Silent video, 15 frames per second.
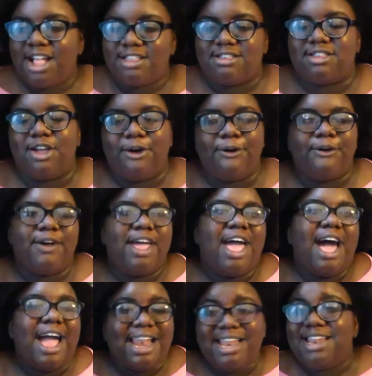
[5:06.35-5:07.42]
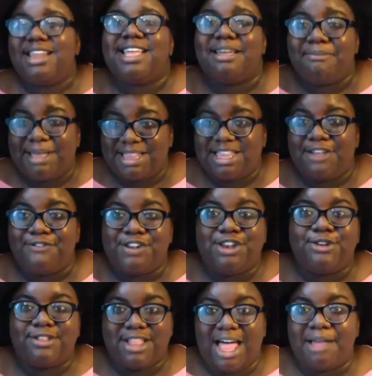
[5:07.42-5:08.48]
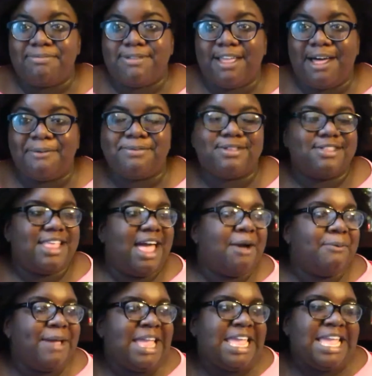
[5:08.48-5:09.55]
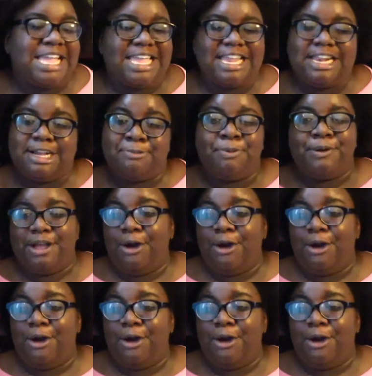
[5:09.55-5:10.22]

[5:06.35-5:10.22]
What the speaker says: So I need to get myself a new laptop so that way it can